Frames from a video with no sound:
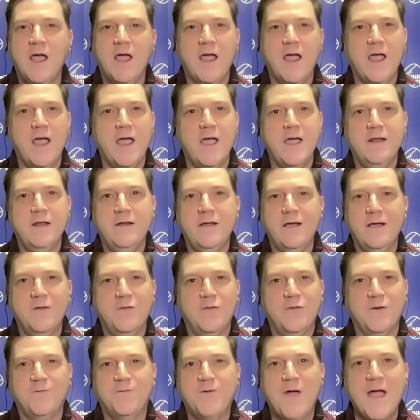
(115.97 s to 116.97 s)
And
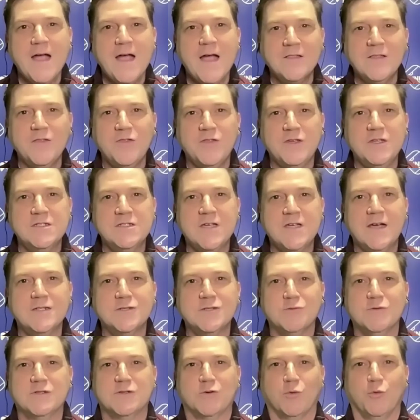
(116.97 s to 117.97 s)
the fact that these
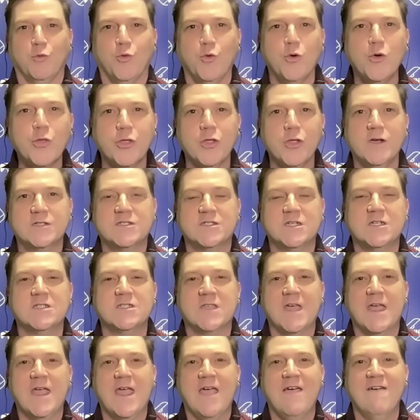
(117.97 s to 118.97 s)
guys are as ruthless
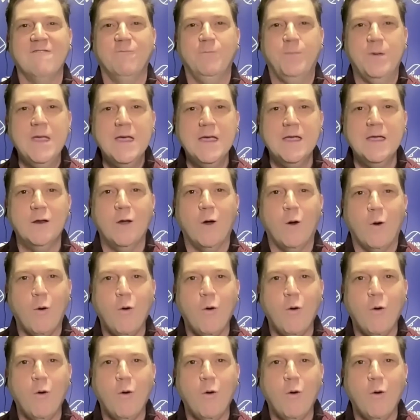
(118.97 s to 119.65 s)
as they have been